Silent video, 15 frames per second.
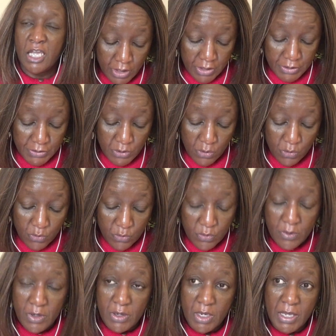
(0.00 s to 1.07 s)
So
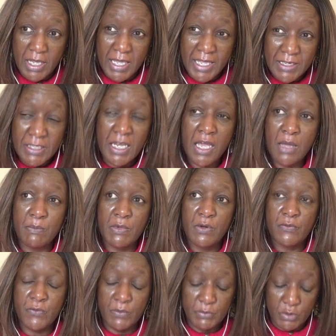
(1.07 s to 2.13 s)
income
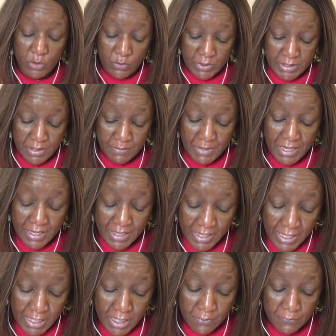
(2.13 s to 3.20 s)
from tourism,
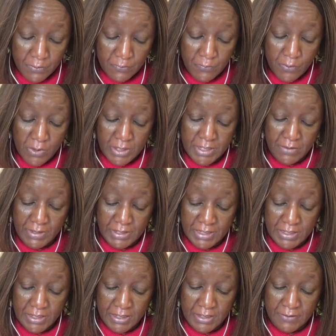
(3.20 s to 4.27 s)
income from foreign direct
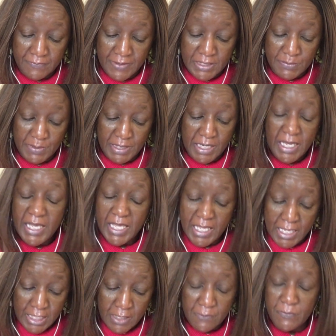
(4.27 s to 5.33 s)
investment,
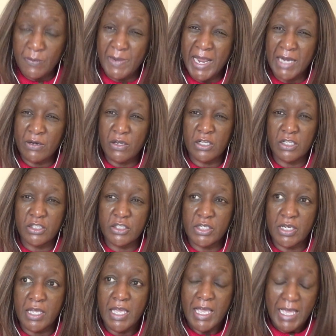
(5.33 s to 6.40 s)
income from
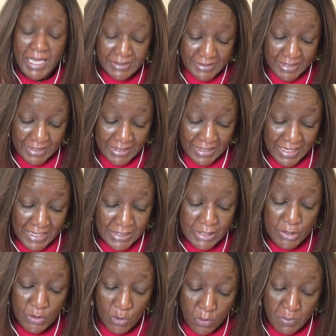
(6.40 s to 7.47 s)
agriculture has declined
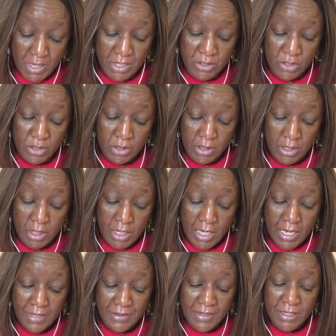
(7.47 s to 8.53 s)
so much
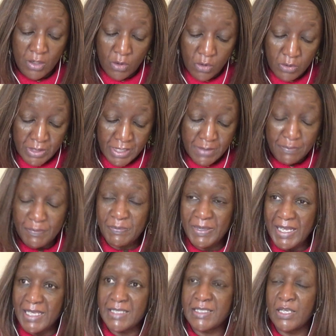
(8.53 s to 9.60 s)
that the only
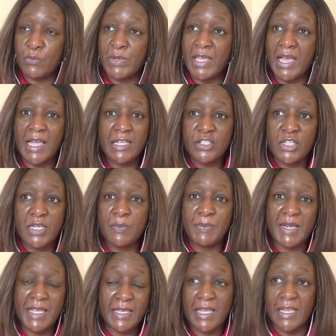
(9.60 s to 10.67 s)
place that we are actually
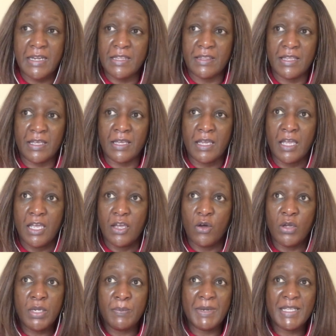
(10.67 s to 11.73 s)
playing anything,
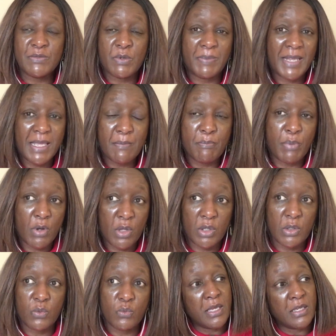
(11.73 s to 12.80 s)
only place we're playing
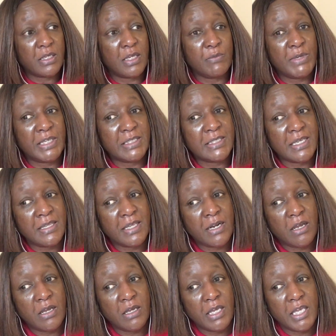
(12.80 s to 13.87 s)
ball, we can say that
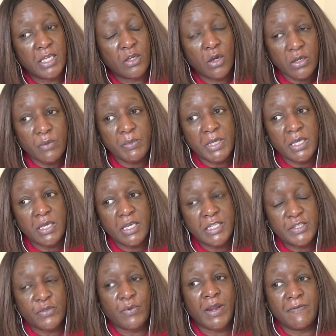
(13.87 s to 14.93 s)
our economy is
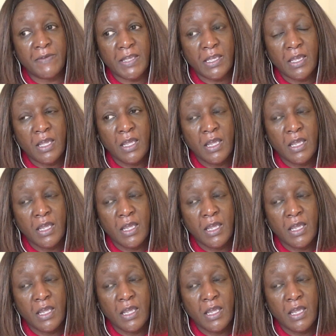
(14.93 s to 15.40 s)
thriving.